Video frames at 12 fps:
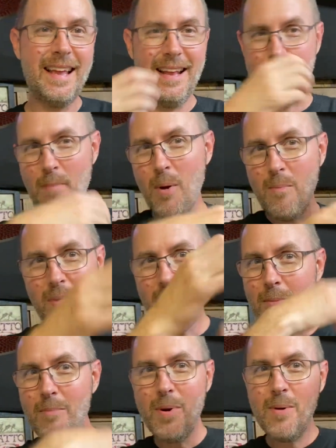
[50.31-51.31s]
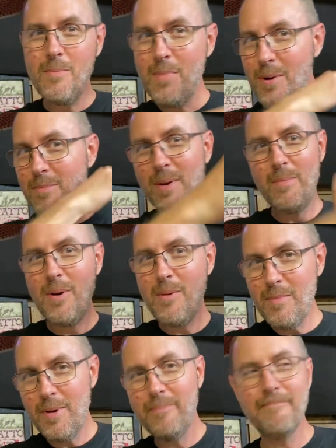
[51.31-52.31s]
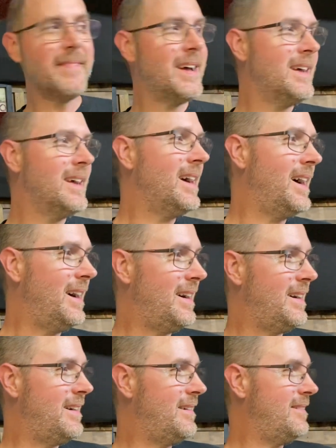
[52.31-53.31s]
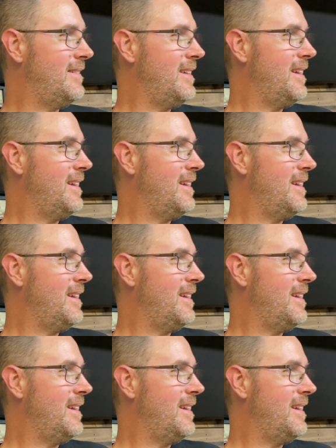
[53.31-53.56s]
and boom, ba boom, boom, boom, ba boom, boom.